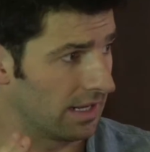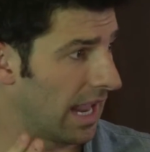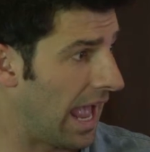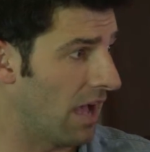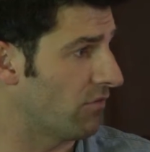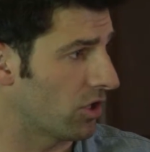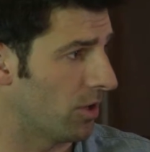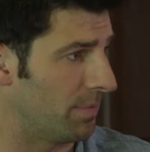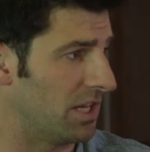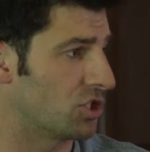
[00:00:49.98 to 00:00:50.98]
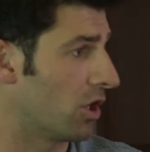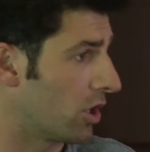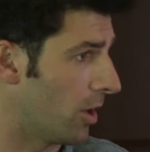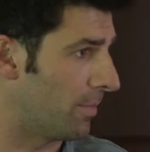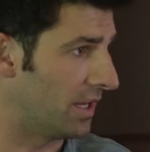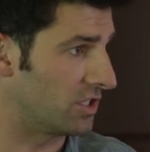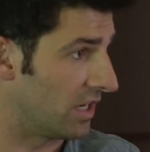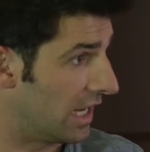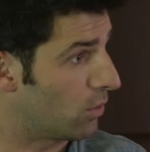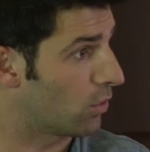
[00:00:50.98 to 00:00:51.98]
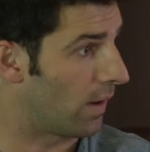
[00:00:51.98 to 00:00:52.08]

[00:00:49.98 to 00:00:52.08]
like a half a cup each or a cup each, equal